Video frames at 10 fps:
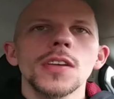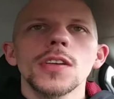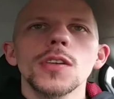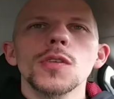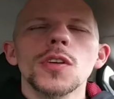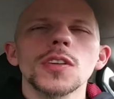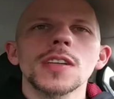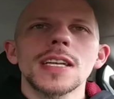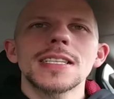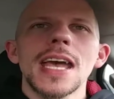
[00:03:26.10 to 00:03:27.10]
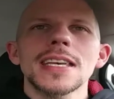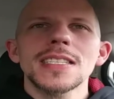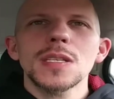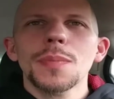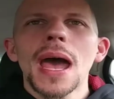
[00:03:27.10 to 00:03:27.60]
you couldn't
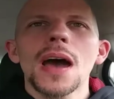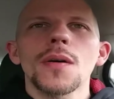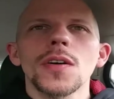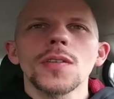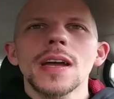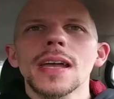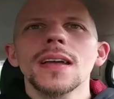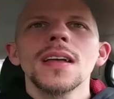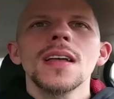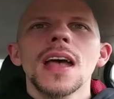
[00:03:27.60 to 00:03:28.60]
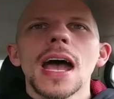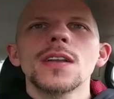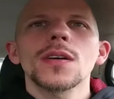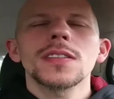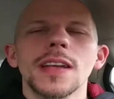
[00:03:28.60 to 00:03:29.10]
contest his power, right? I
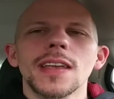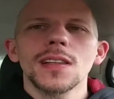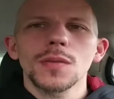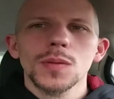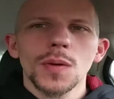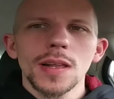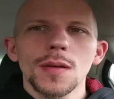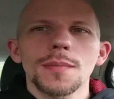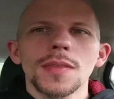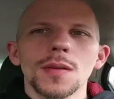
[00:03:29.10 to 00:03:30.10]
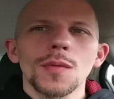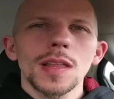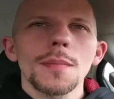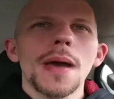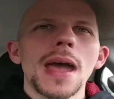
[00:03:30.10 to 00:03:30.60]
know Caligula was one of
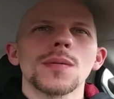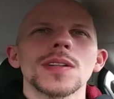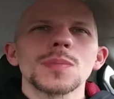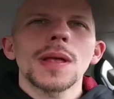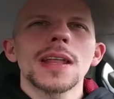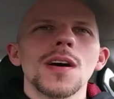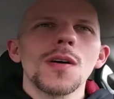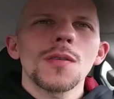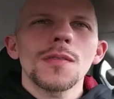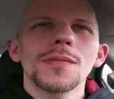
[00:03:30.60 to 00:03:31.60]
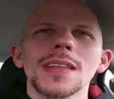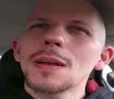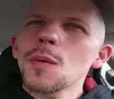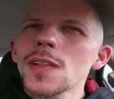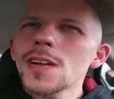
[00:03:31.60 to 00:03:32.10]
the bad ones, but I know
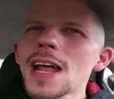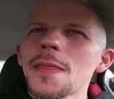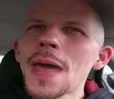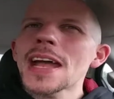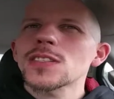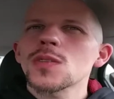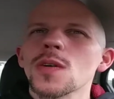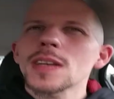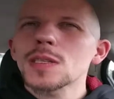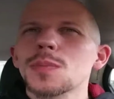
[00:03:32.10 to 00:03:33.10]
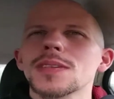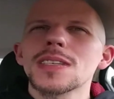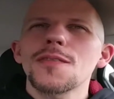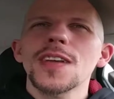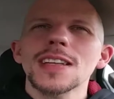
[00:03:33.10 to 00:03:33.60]
whether or not that story is
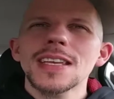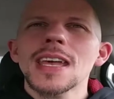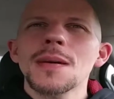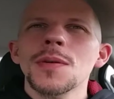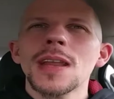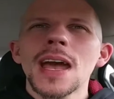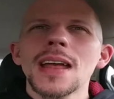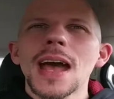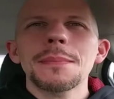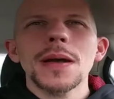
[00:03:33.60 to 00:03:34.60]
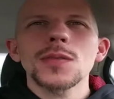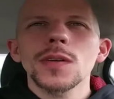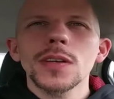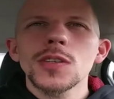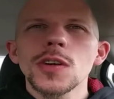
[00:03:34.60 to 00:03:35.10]
specific to him or not, I'm not
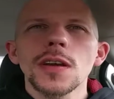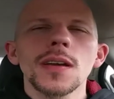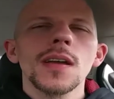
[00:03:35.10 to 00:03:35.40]
really sure.